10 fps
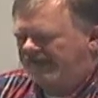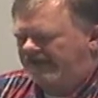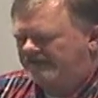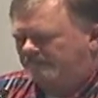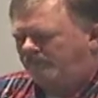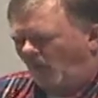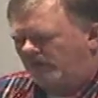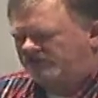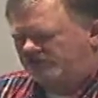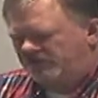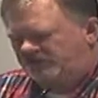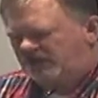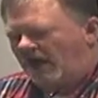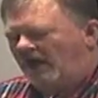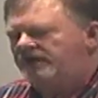that points to
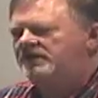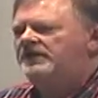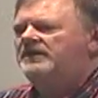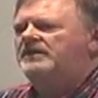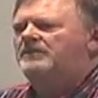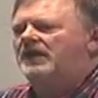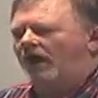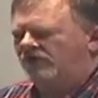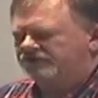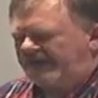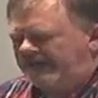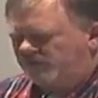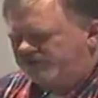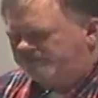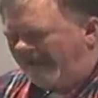John because he
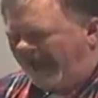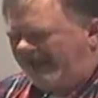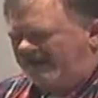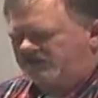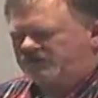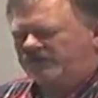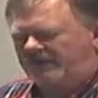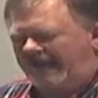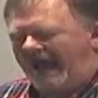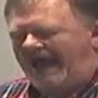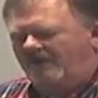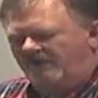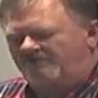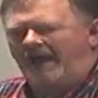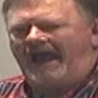was banished to the Isle
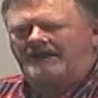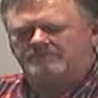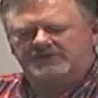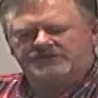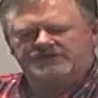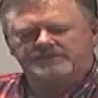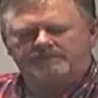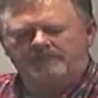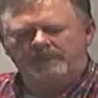of Patmos.